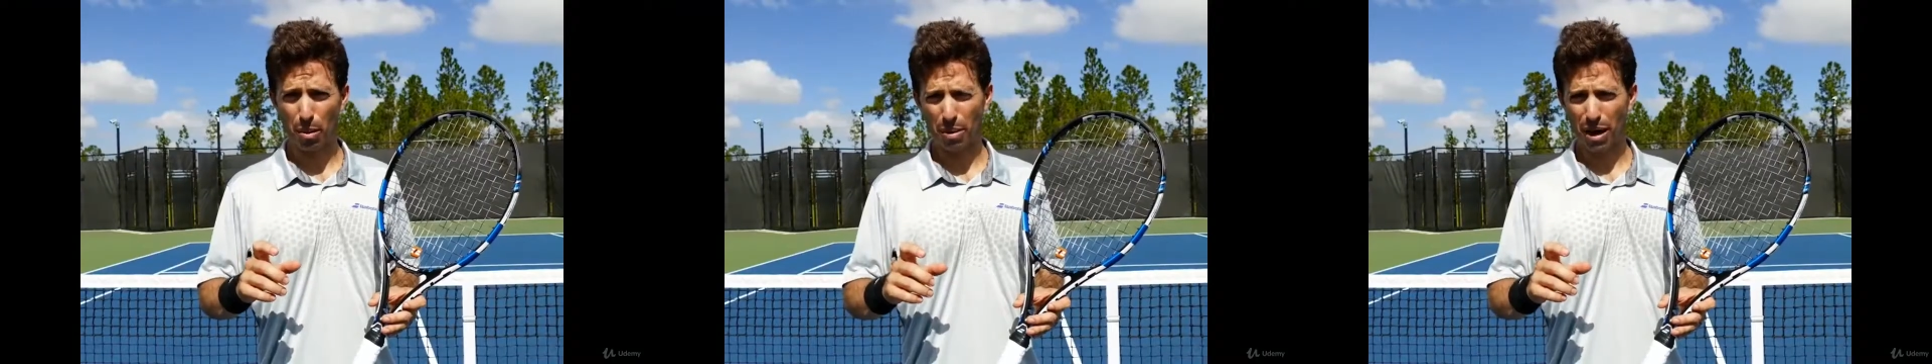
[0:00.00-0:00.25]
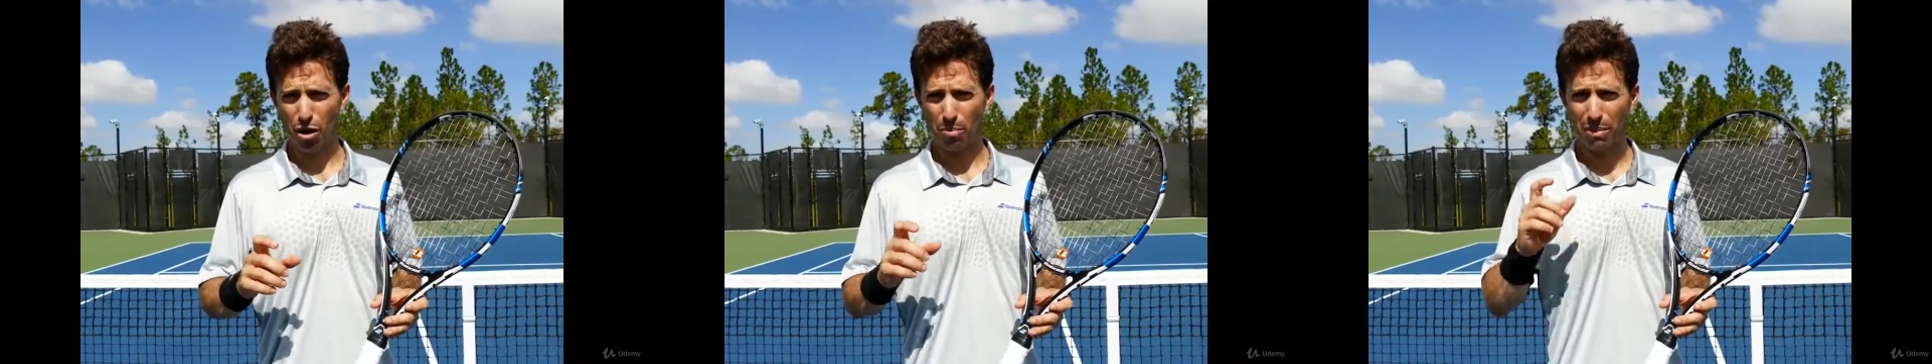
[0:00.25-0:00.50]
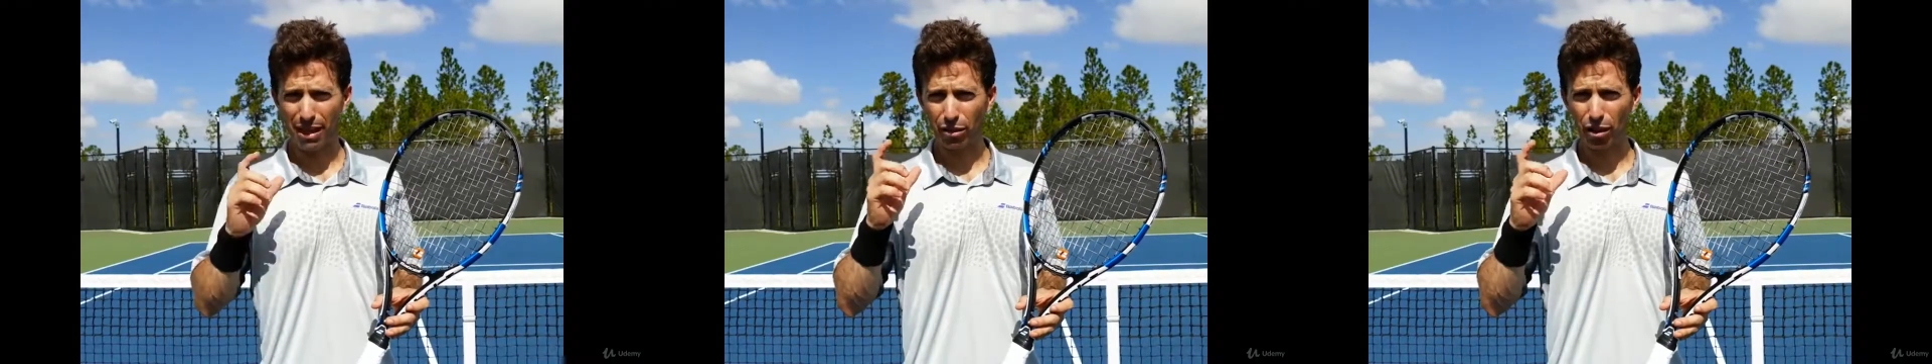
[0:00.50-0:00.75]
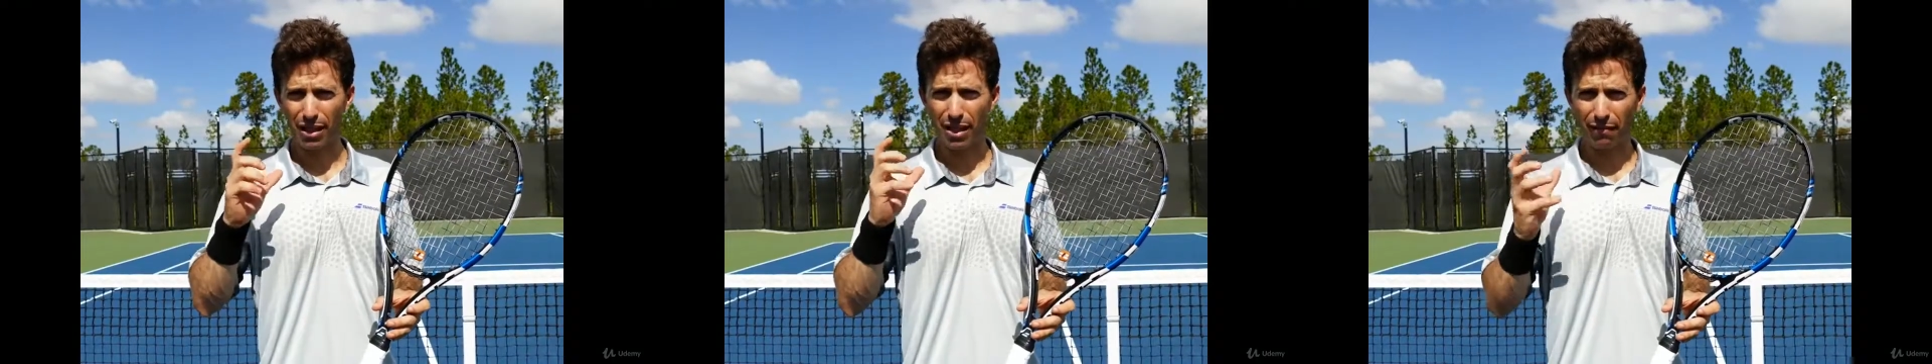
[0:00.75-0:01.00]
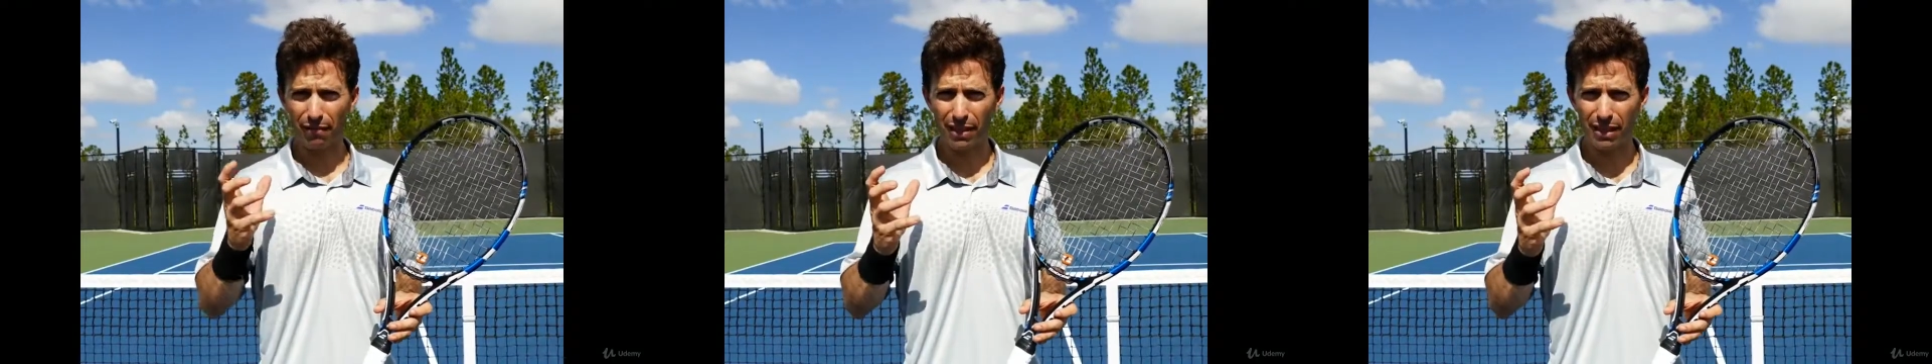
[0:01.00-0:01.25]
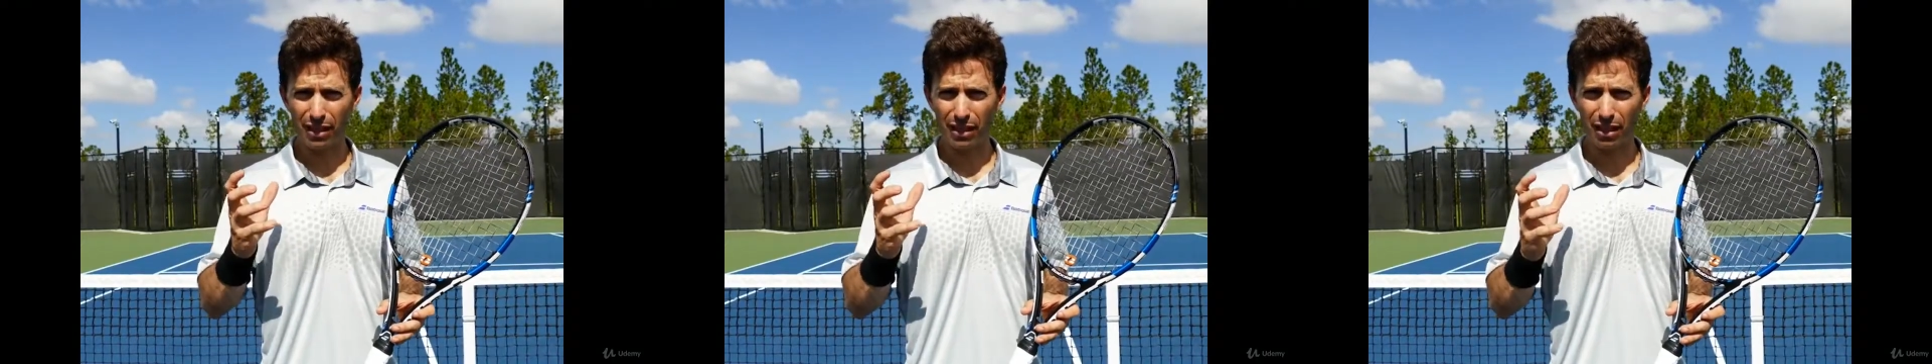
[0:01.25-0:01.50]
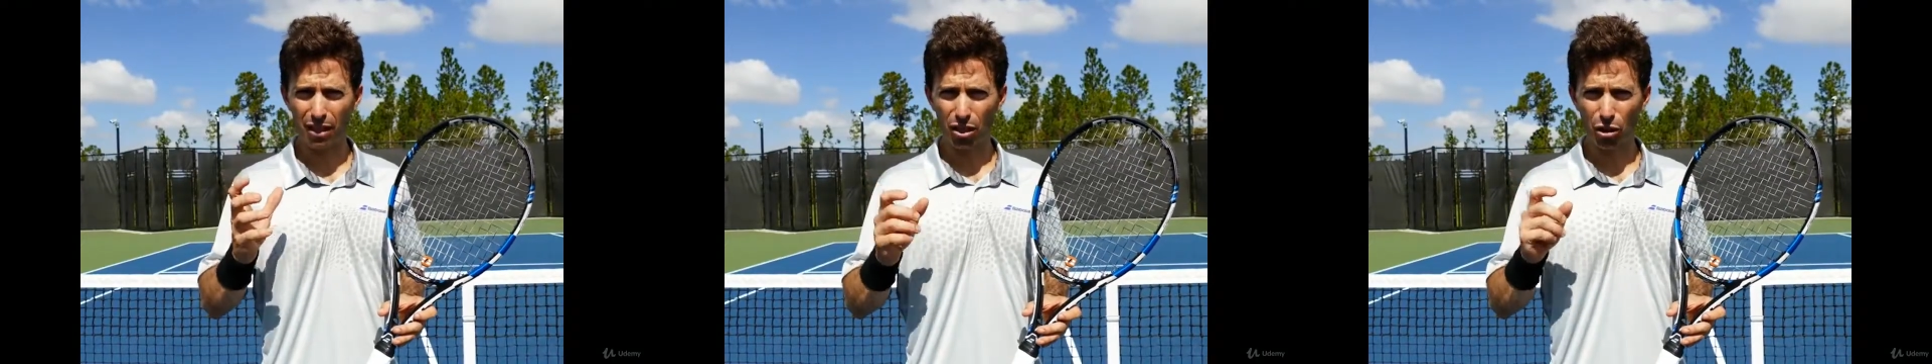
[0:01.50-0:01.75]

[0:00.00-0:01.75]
prepared mentally and physically